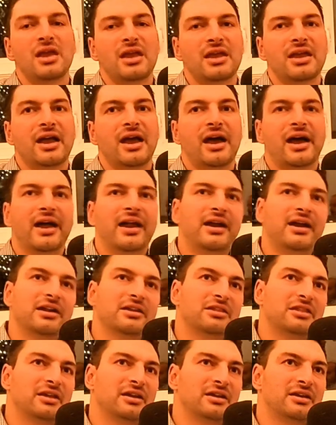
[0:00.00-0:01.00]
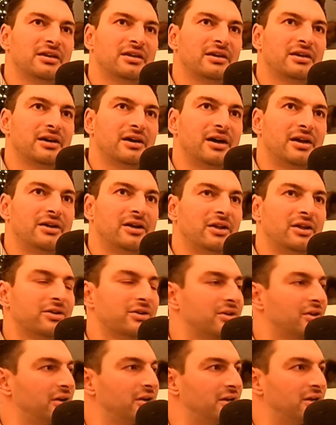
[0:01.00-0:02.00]
Yeah, and I think another
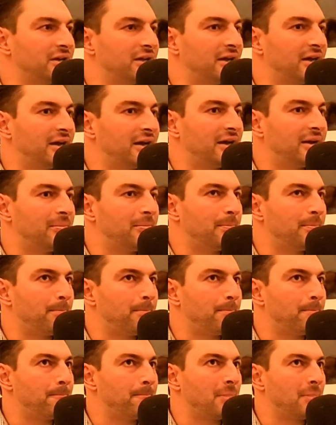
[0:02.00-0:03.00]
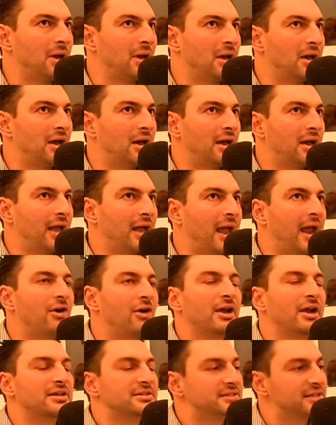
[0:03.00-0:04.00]
good
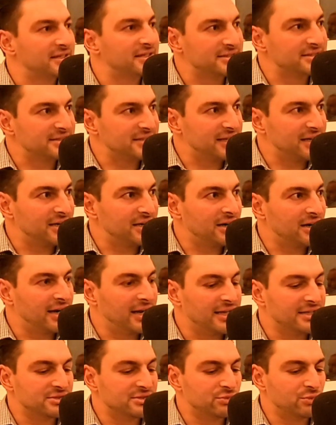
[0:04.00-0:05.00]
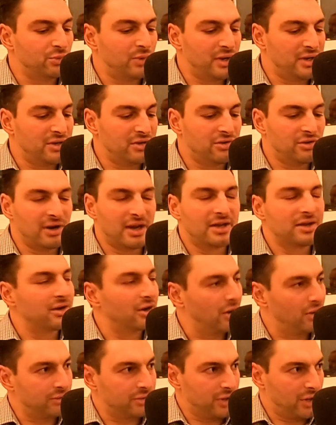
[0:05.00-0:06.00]
area to consider is when you create your
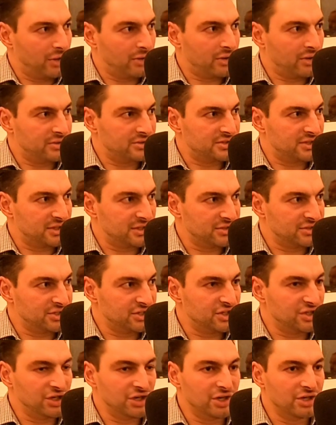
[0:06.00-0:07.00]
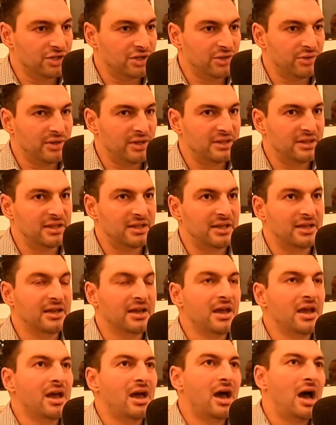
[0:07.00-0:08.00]
own no-code solution, you're doing the
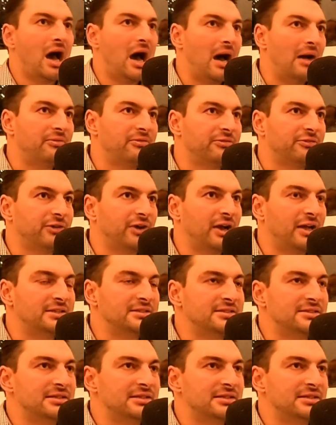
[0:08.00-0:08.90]
upfront